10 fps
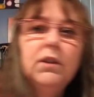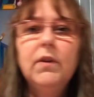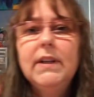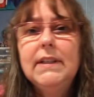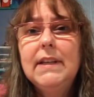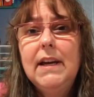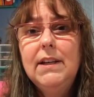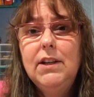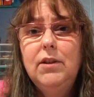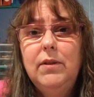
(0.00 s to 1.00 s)
So I
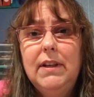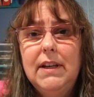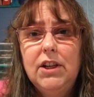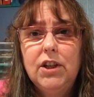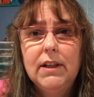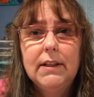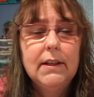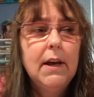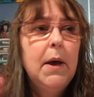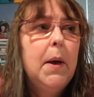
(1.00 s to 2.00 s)
decided to do the dishes.